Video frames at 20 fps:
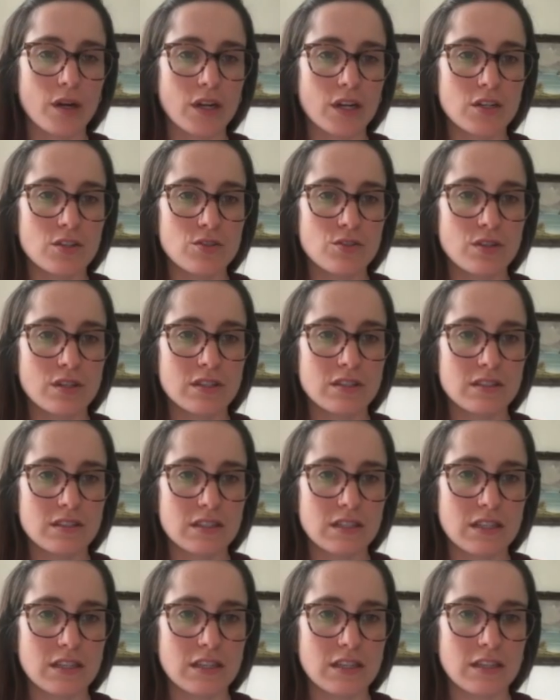because you can
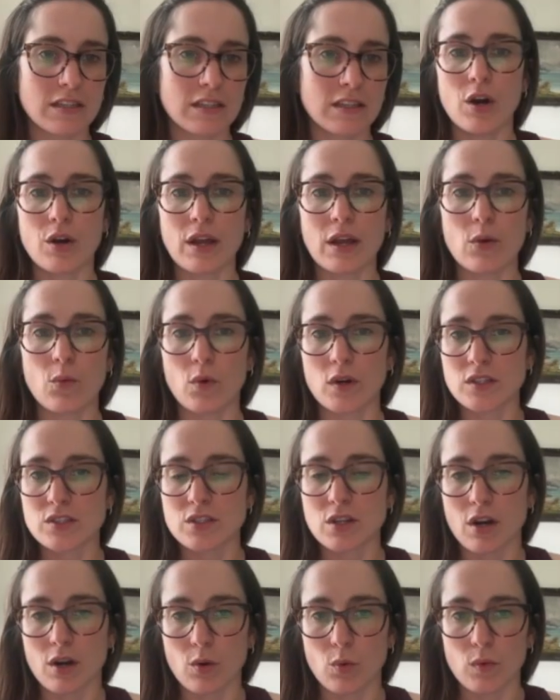see, okay,
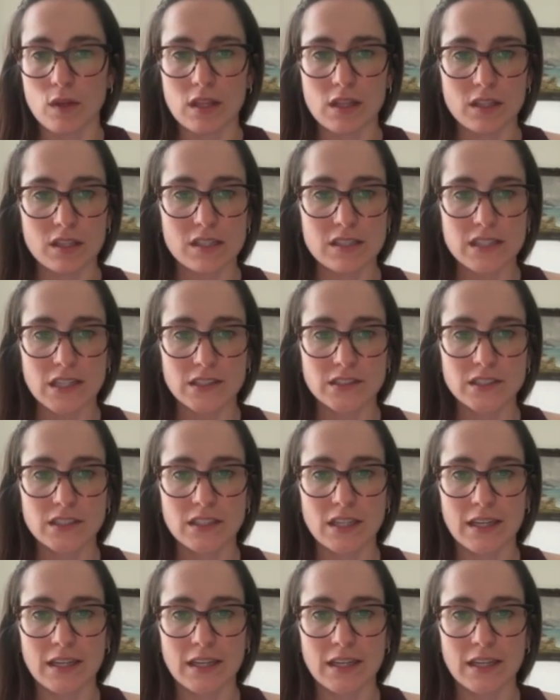what's our weekly delta?